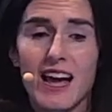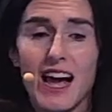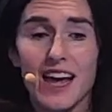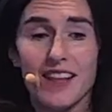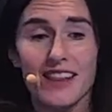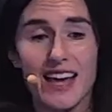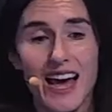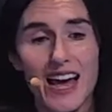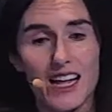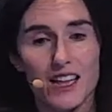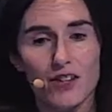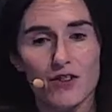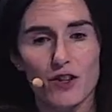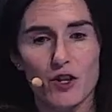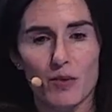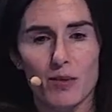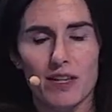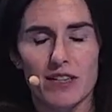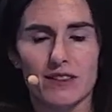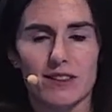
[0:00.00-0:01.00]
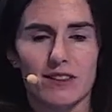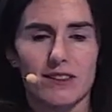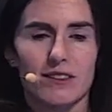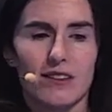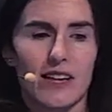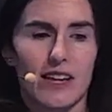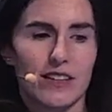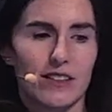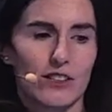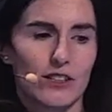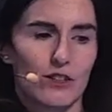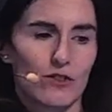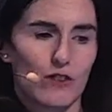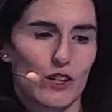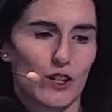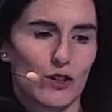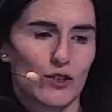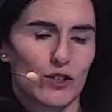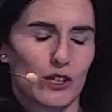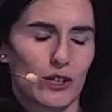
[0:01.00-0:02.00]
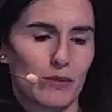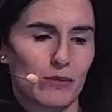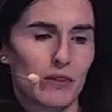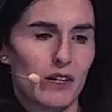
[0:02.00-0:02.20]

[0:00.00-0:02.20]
and the health of your business into the future.